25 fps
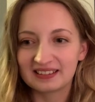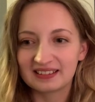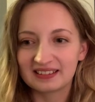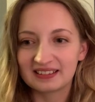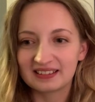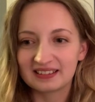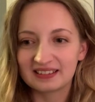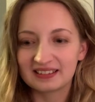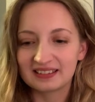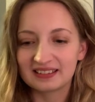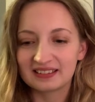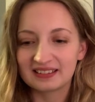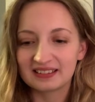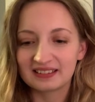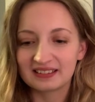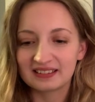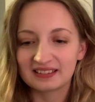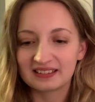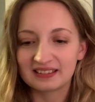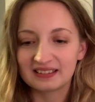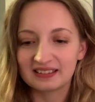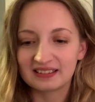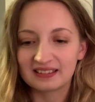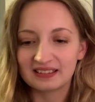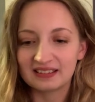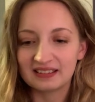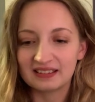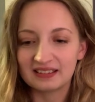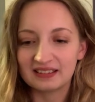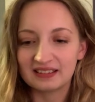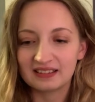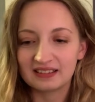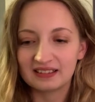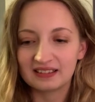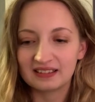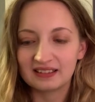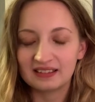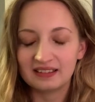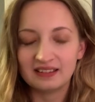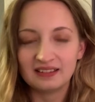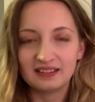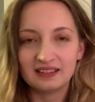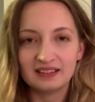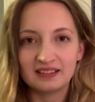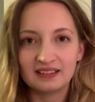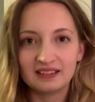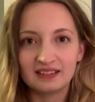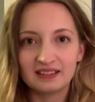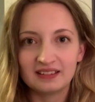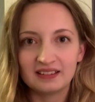
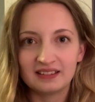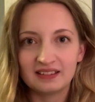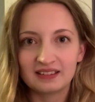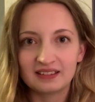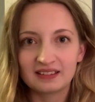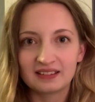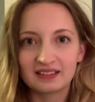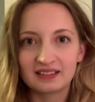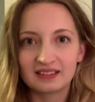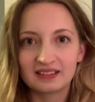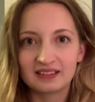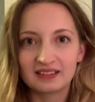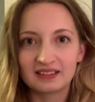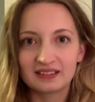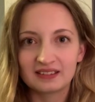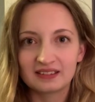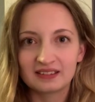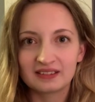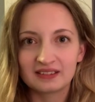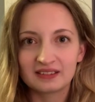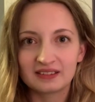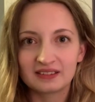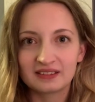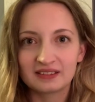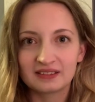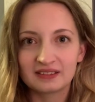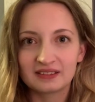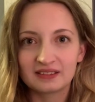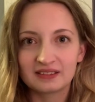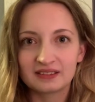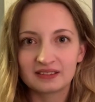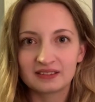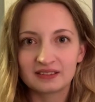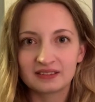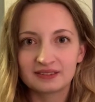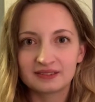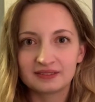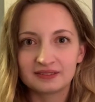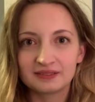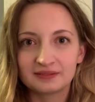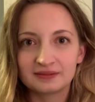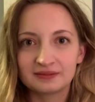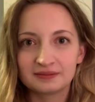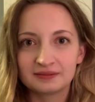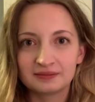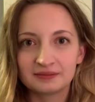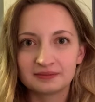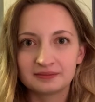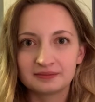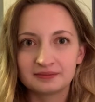
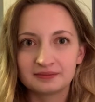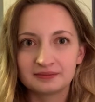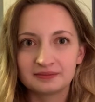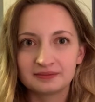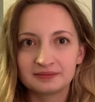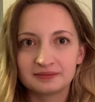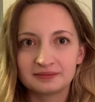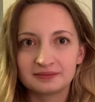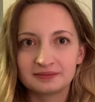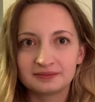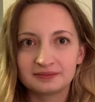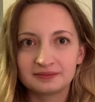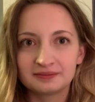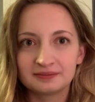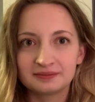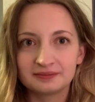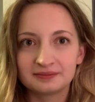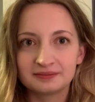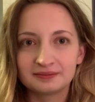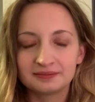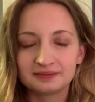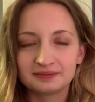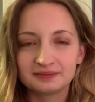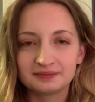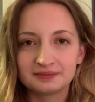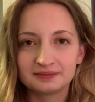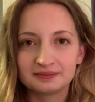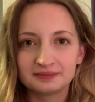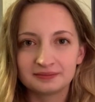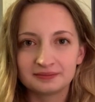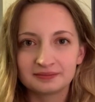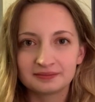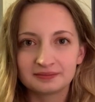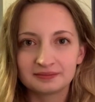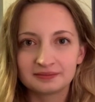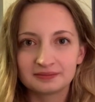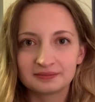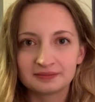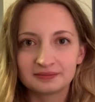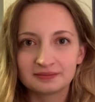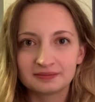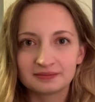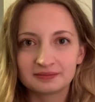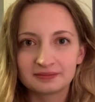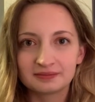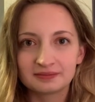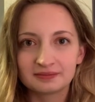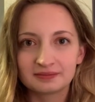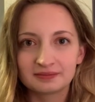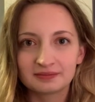
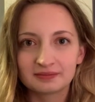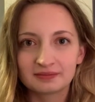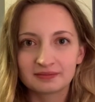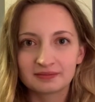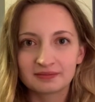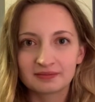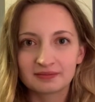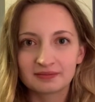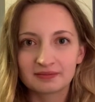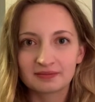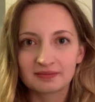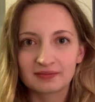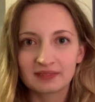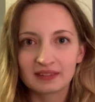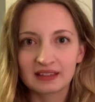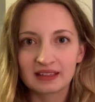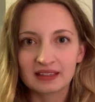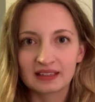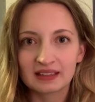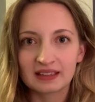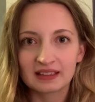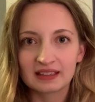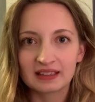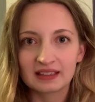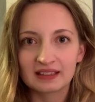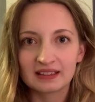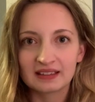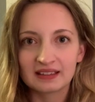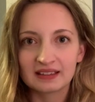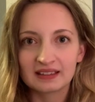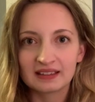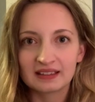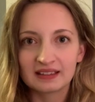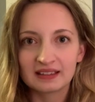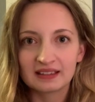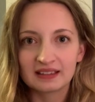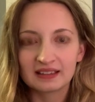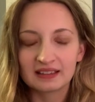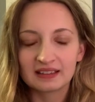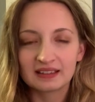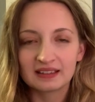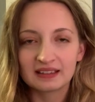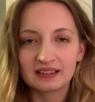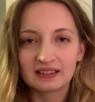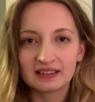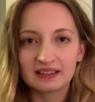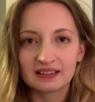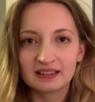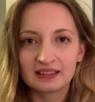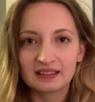(not speaking)